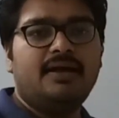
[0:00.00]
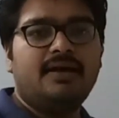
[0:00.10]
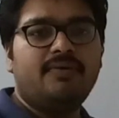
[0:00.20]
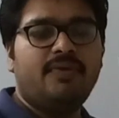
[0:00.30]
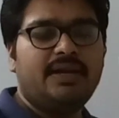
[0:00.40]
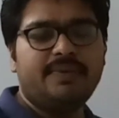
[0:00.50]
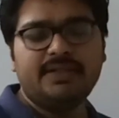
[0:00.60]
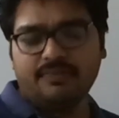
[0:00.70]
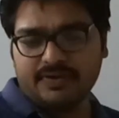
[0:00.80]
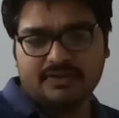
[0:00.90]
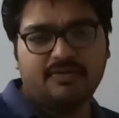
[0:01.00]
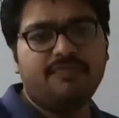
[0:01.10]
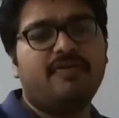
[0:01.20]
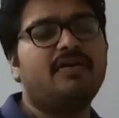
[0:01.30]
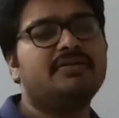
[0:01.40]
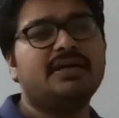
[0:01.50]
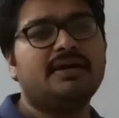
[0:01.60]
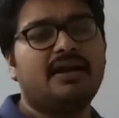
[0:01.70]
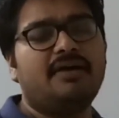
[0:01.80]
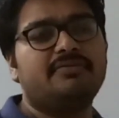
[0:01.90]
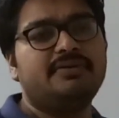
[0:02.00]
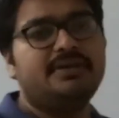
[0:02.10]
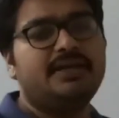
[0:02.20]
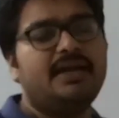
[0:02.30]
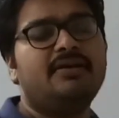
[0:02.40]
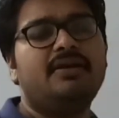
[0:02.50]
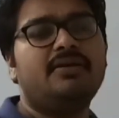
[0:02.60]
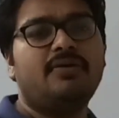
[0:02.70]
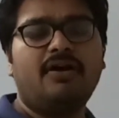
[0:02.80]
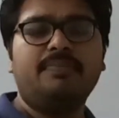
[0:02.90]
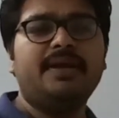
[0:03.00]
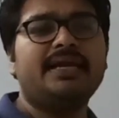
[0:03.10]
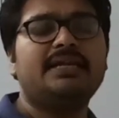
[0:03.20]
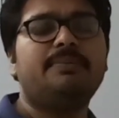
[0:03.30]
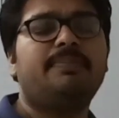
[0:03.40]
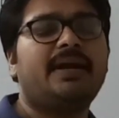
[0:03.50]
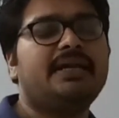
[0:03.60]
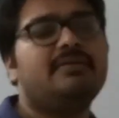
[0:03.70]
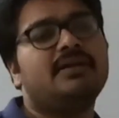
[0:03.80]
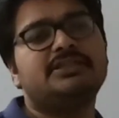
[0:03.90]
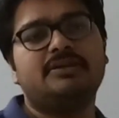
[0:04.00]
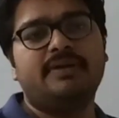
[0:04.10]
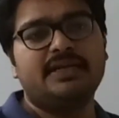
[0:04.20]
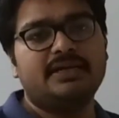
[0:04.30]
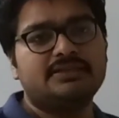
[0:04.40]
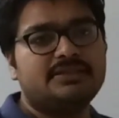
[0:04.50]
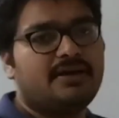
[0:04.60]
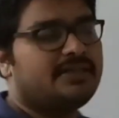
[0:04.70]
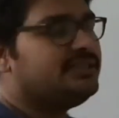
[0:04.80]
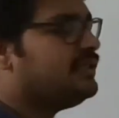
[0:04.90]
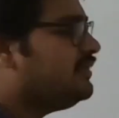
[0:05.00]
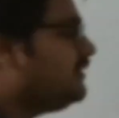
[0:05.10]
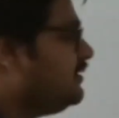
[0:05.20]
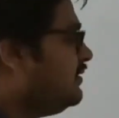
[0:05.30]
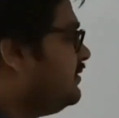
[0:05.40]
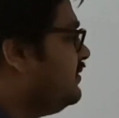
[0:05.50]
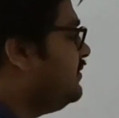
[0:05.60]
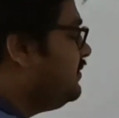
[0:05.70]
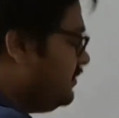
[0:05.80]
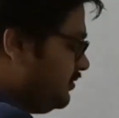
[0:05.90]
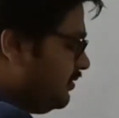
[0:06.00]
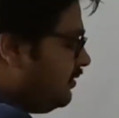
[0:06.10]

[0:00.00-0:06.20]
whenever the water will fall on the ground, it will not make any particular geometrical structure. So,